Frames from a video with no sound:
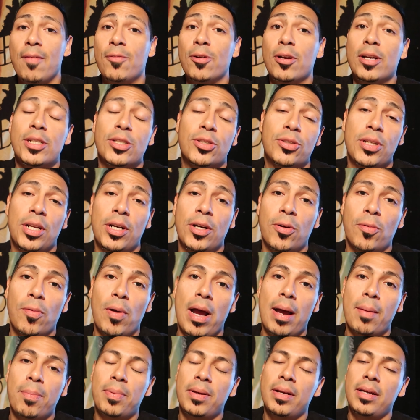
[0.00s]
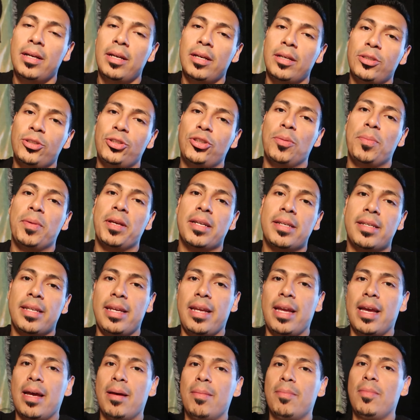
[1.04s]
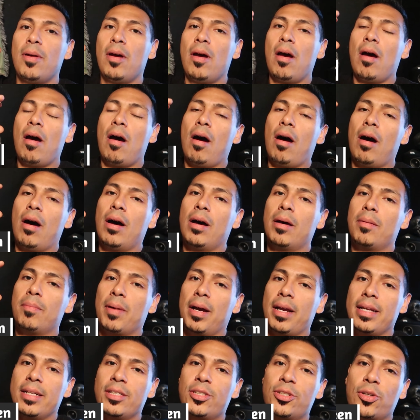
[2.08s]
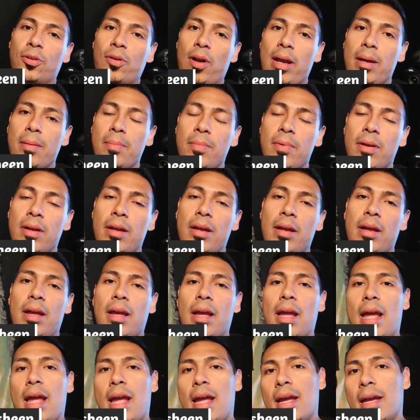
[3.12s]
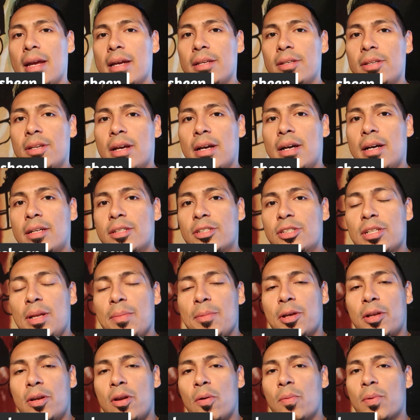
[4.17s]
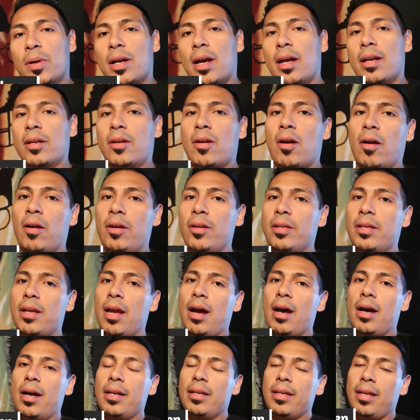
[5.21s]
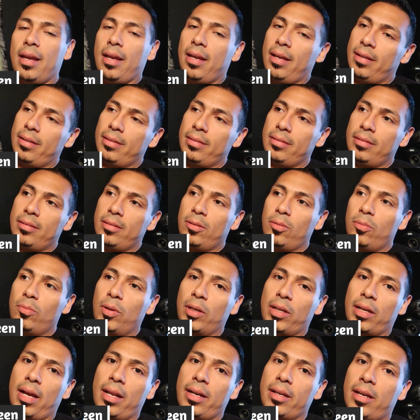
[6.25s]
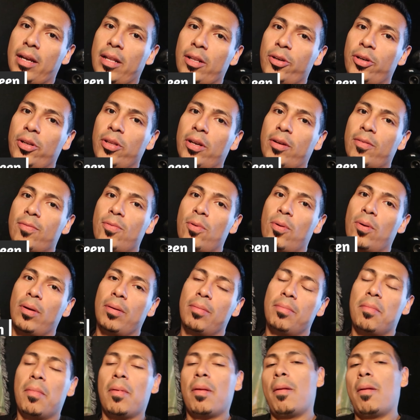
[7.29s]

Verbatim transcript: if you're interested in a wrap, shoot me a DM on my Instagram and uh, just let me know what kind of car you got and what kind of color you're looking for.